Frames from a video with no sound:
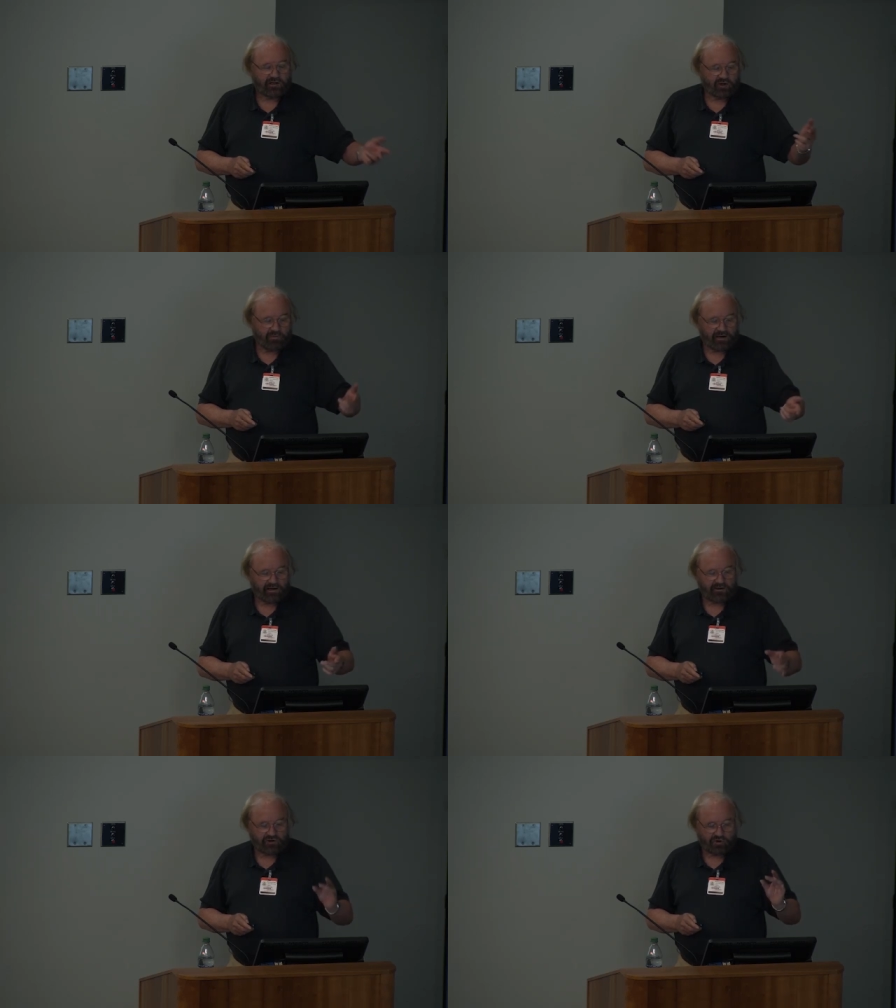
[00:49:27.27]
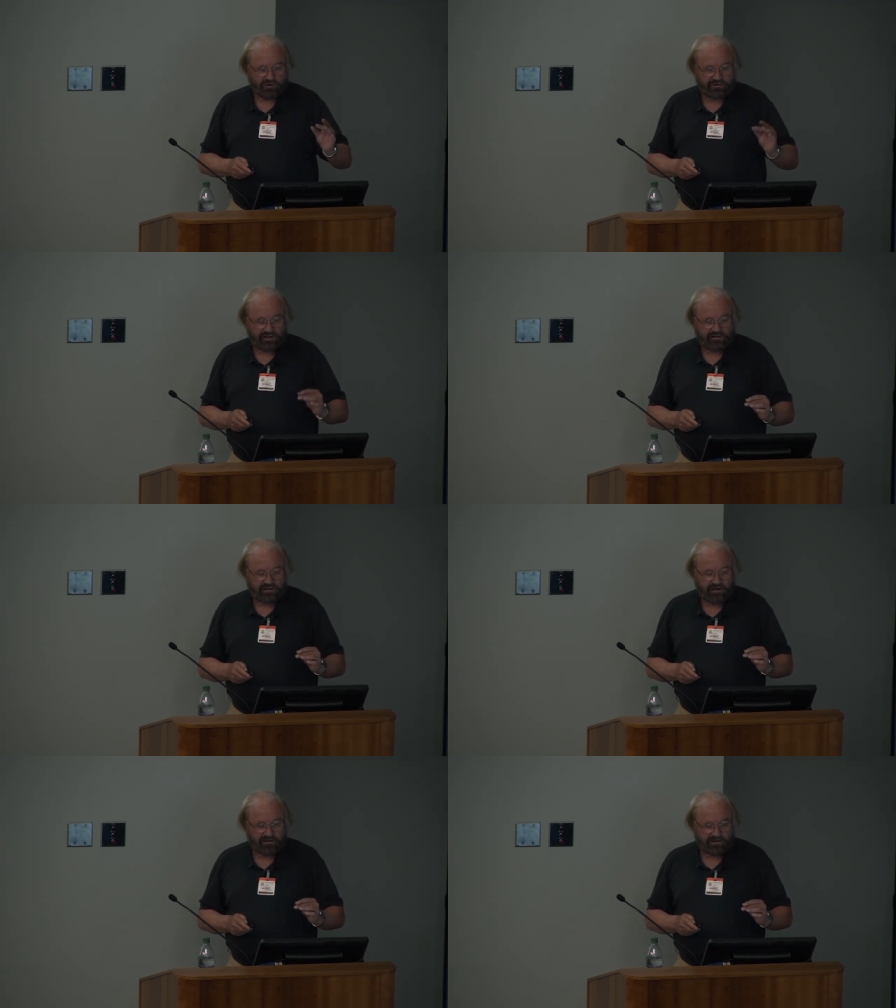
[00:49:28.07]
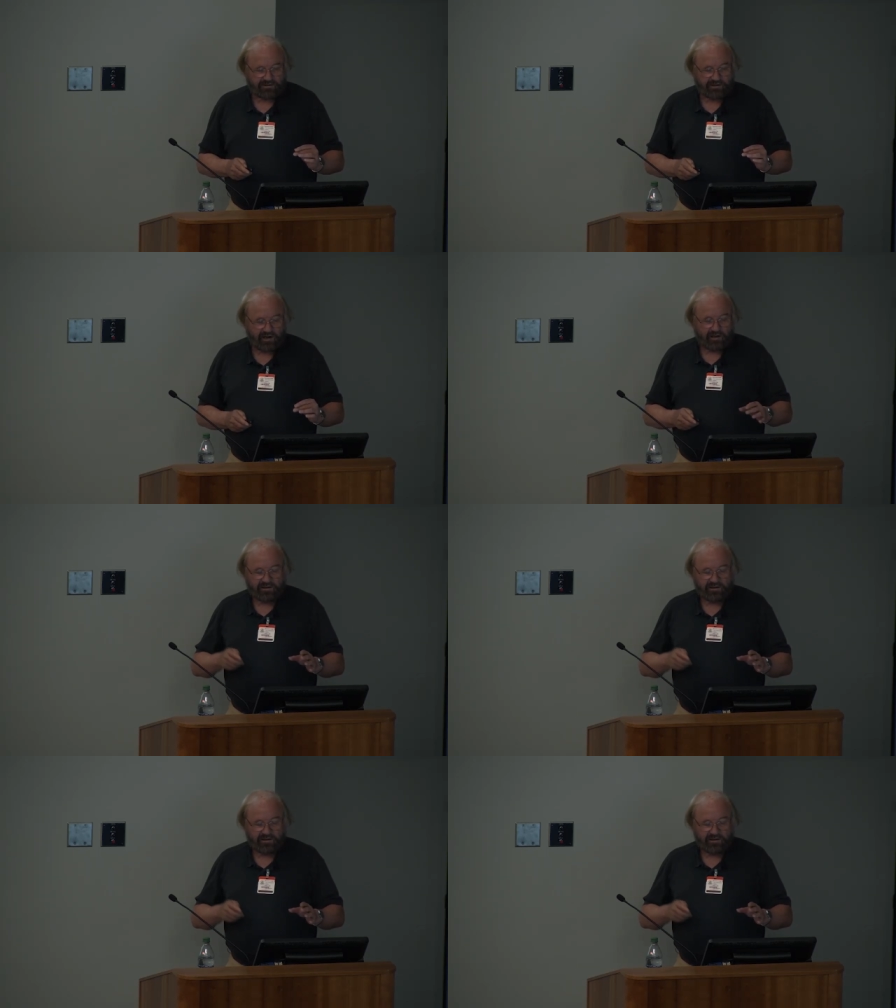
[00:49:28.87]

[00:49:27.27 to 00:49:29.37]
you might get a short text like this.